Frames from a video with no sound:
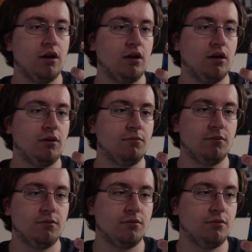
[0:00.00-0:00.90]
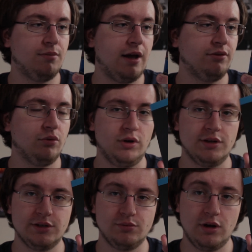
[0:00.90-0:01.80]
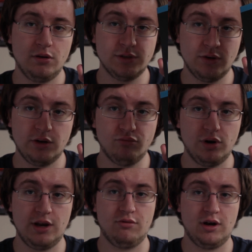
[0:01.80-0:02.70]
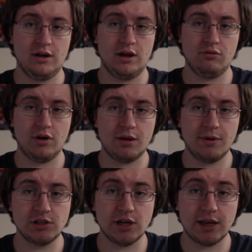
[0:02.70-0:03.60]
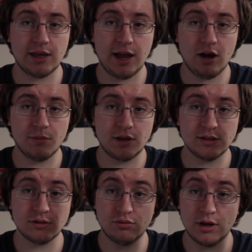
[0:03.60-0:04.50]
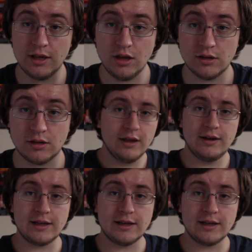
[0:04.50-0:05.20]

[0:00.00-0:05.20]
BAFTA winners as well. So I'd really, really highly recommend checking it out, because it's really good.